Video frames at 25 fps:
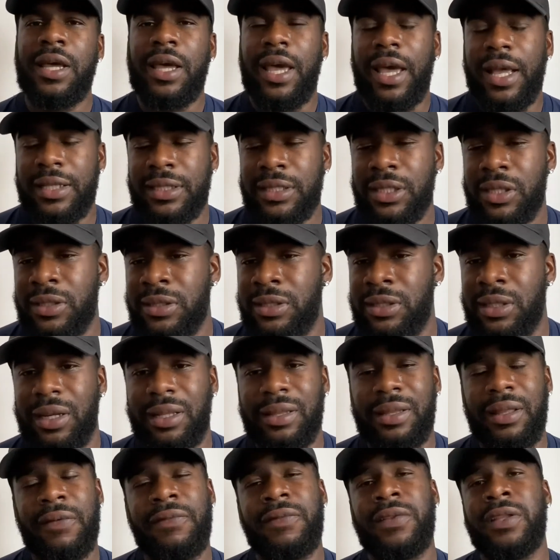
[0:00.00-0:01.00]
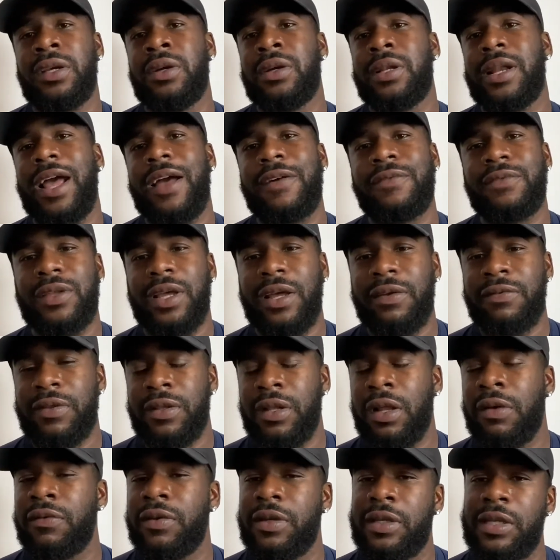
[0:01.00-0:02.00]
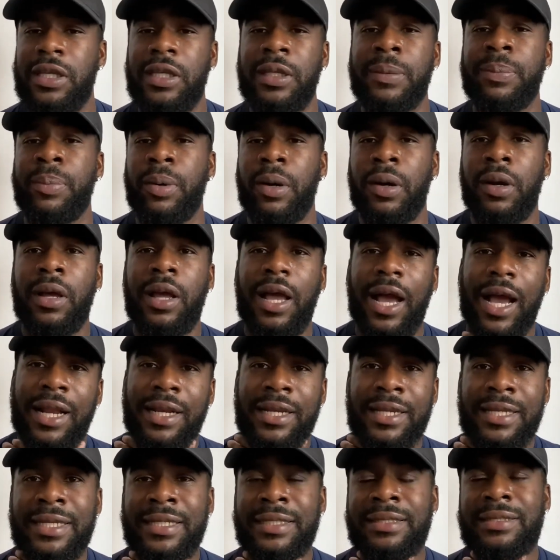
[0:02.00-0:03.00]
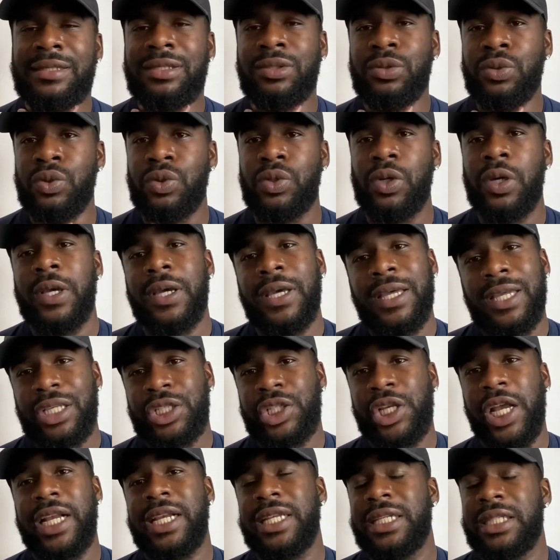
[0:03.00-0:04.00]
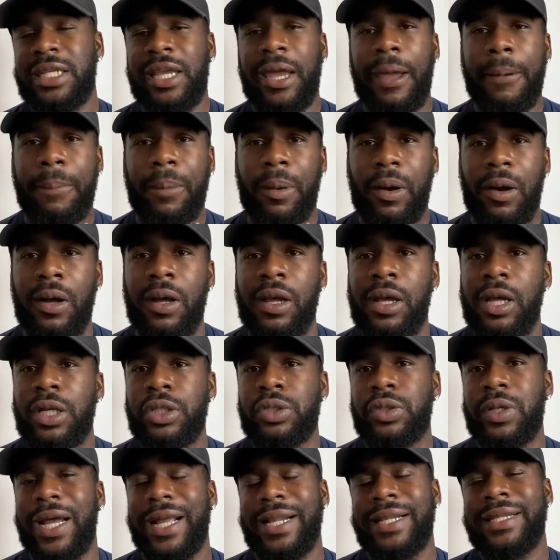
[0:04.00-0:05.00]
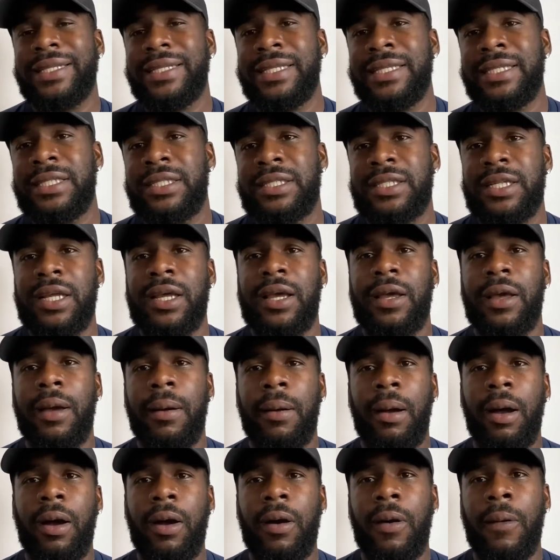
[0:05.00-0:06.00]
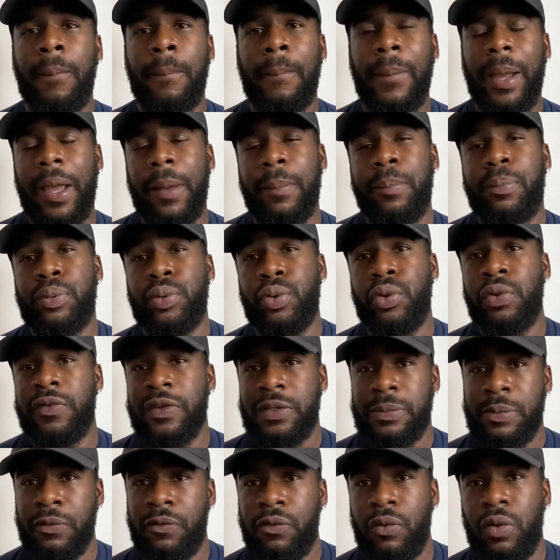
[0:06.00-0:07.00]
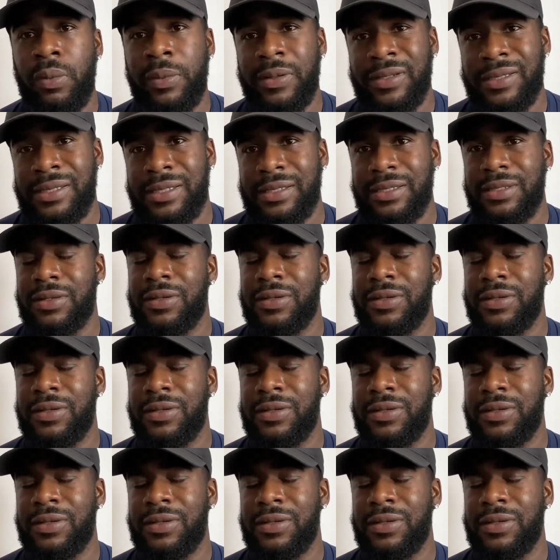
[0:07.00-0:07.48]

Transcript: And Chelsea are definitely going to have another keeper, at least to challenge Kepa, to at least improve his performances.